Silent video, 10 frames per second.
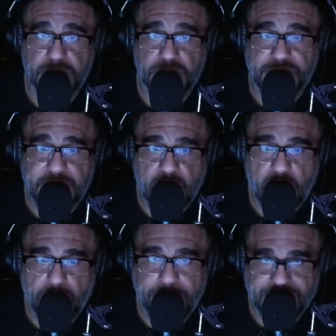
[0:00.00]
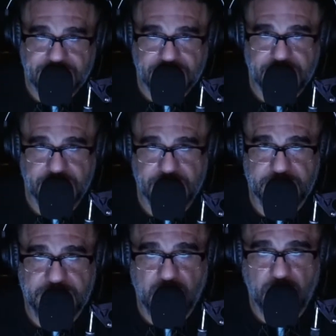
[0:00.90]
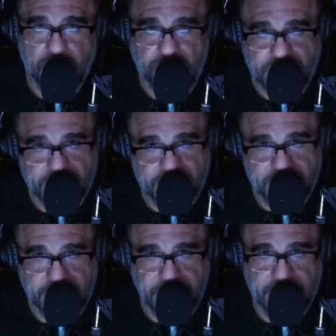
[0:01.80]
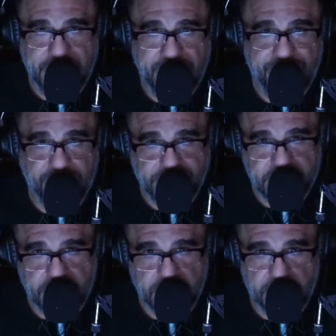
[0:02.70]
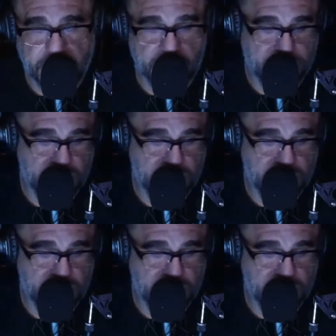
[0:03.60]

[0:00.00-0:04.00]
They own businesses. They own real estate. They have resources.